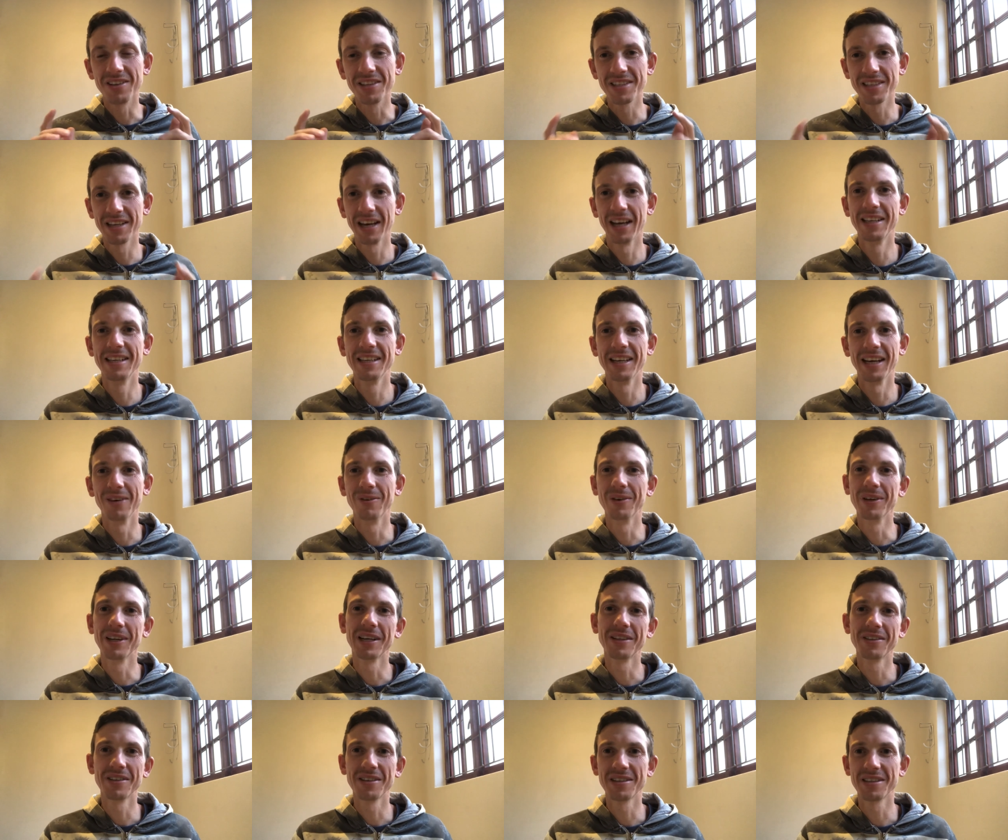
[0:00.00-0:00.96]
Sunday
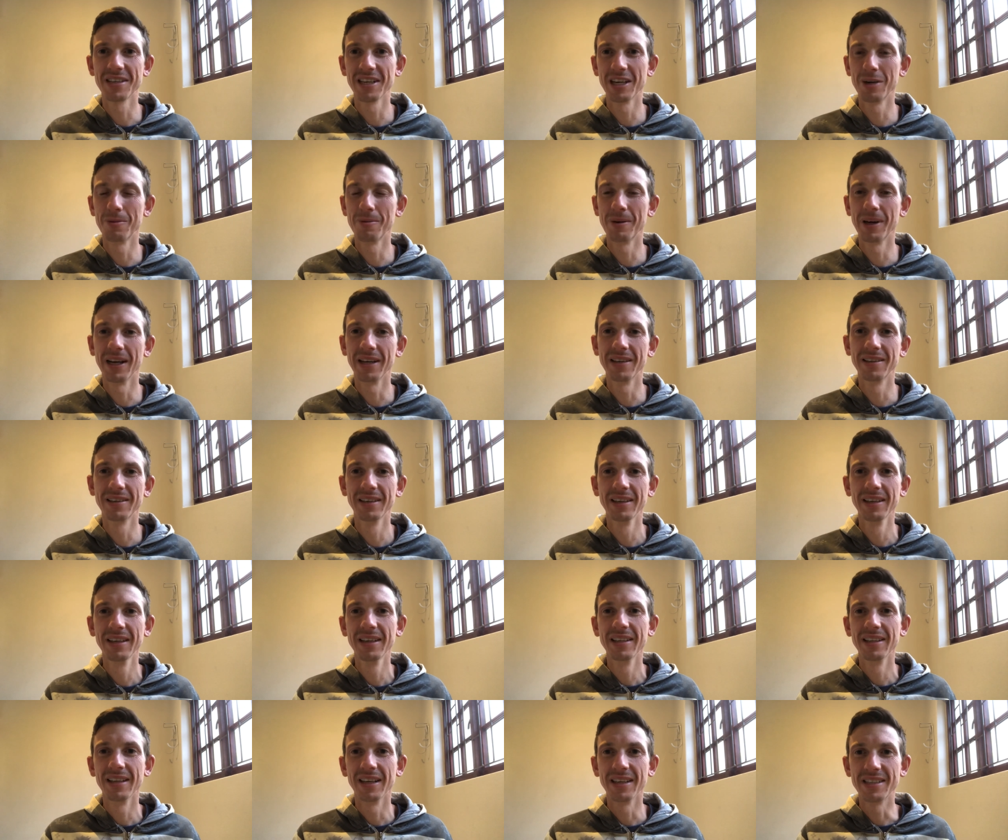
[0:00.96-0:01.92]
we get to celebrate
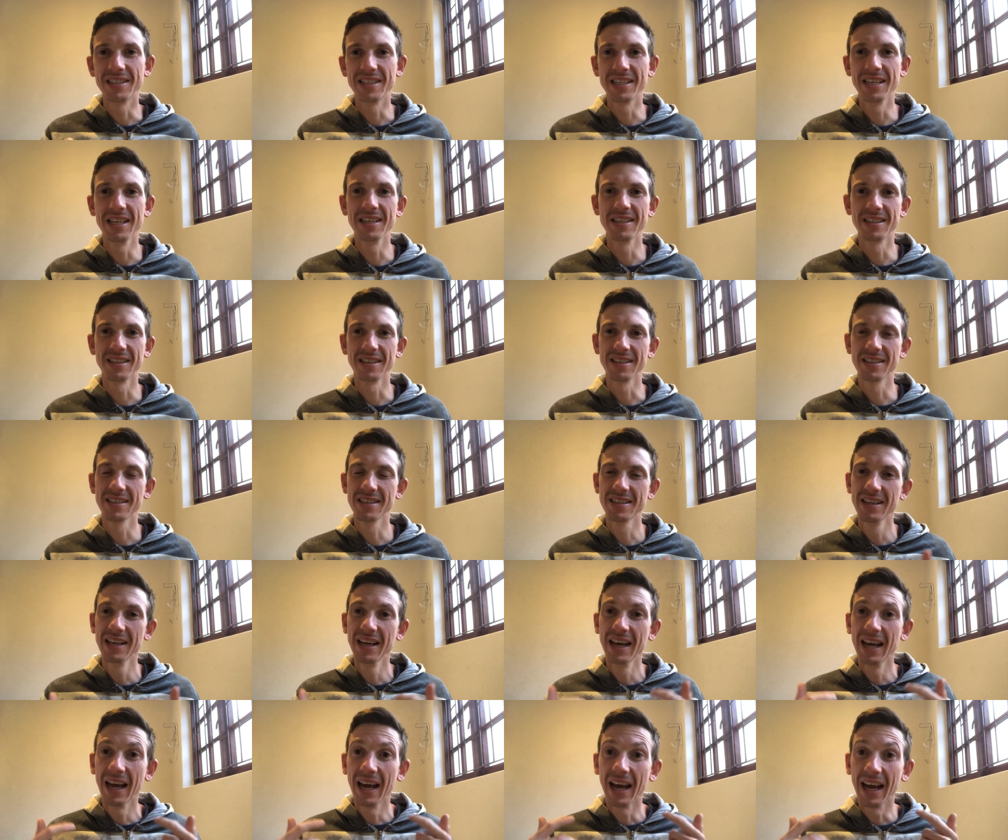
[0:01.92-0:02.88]
that Jesus
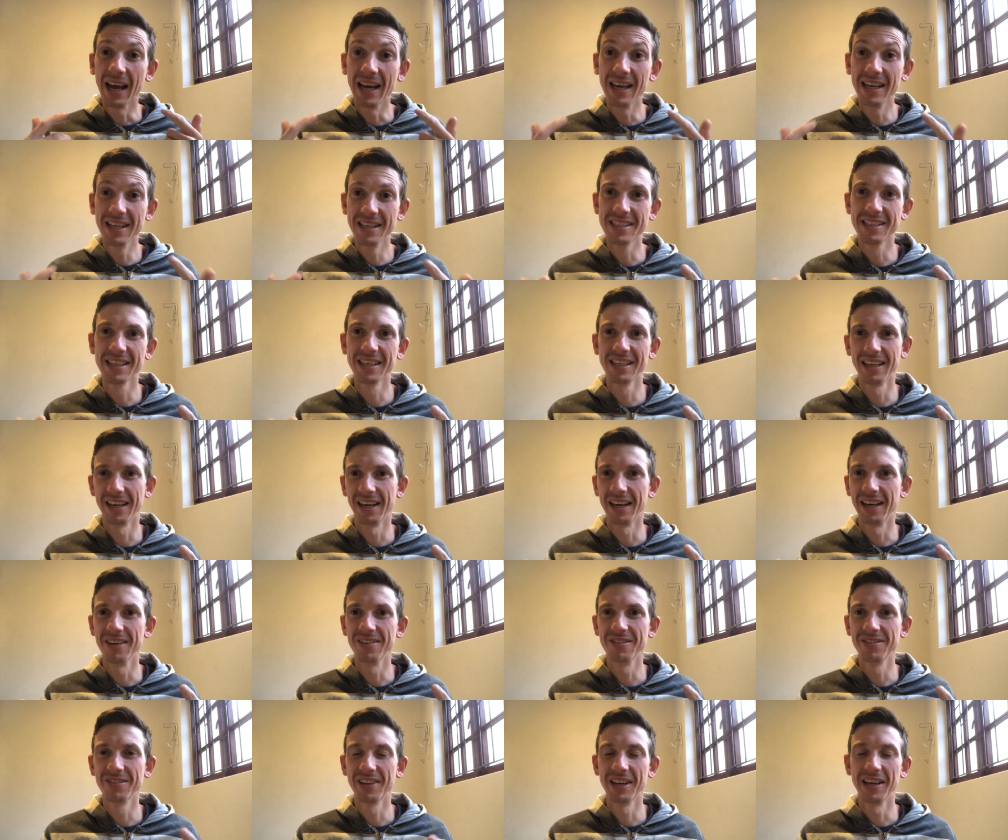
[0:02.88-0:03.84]
is
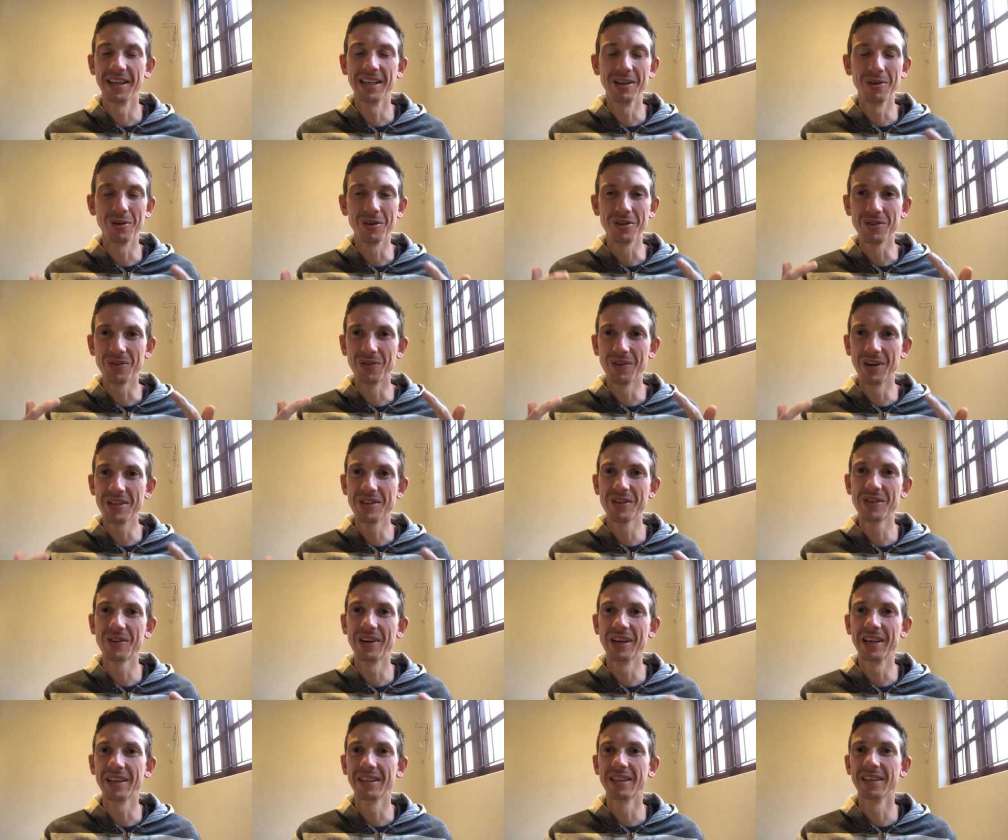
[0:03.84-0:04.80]
alive, that he was
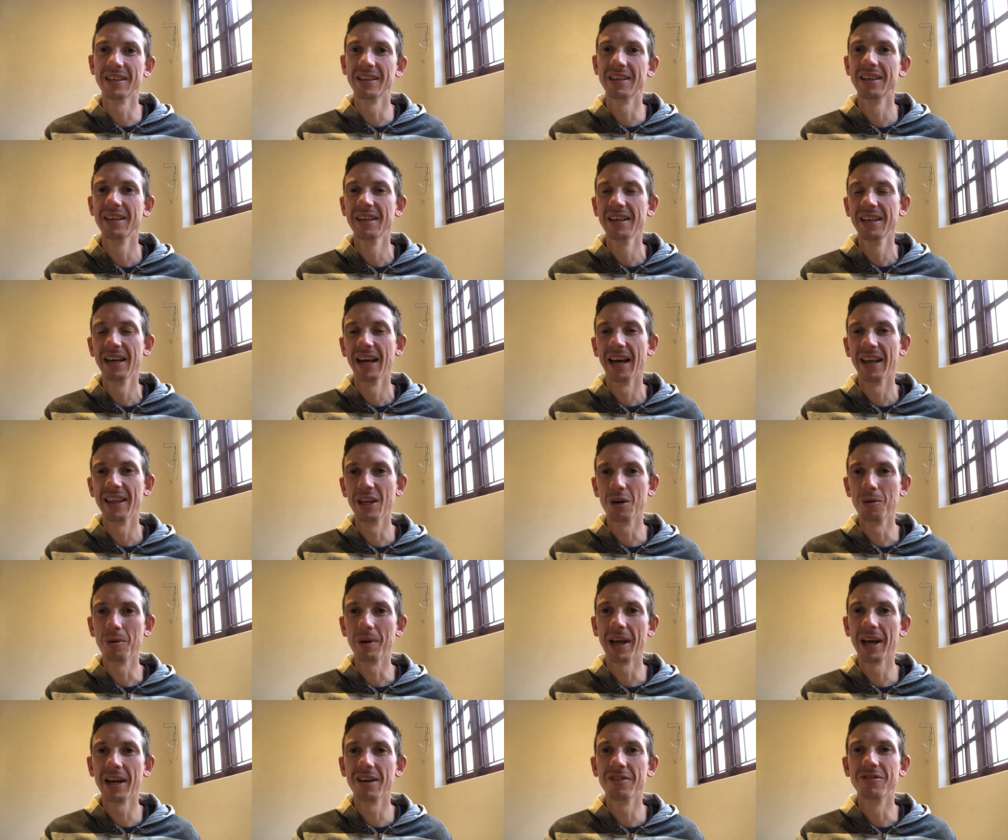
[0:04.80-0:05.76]
resurrected, and that
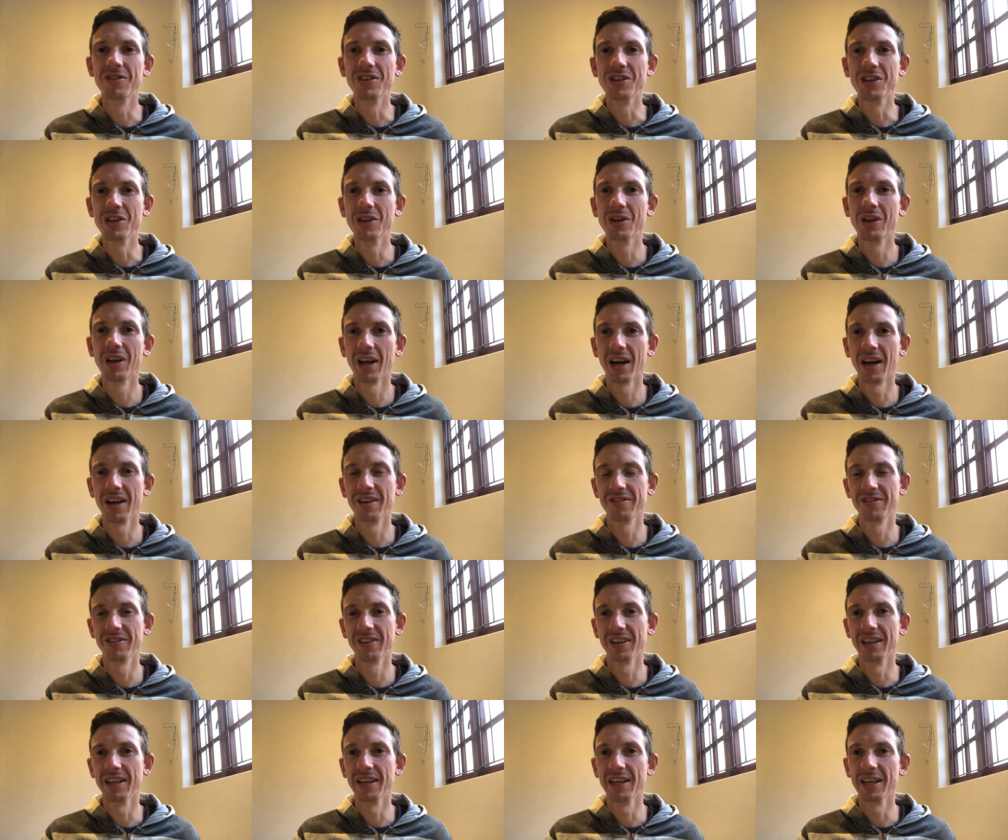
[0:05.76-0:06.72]
we have new
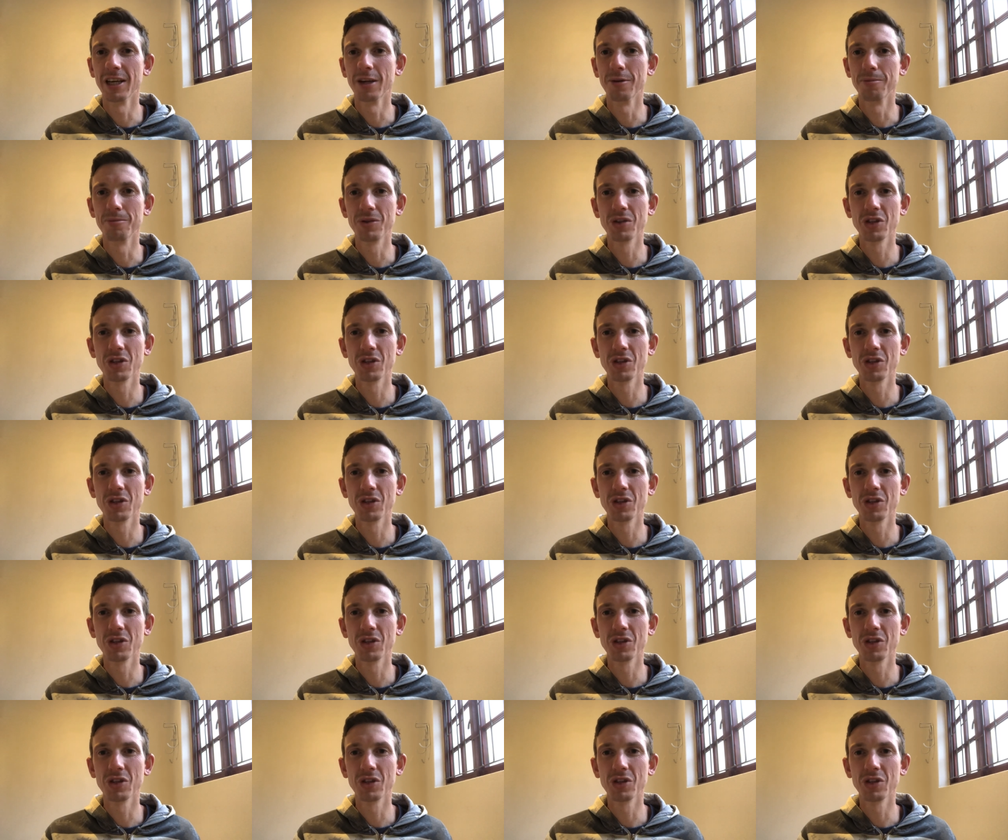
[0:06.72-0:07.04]
life in him.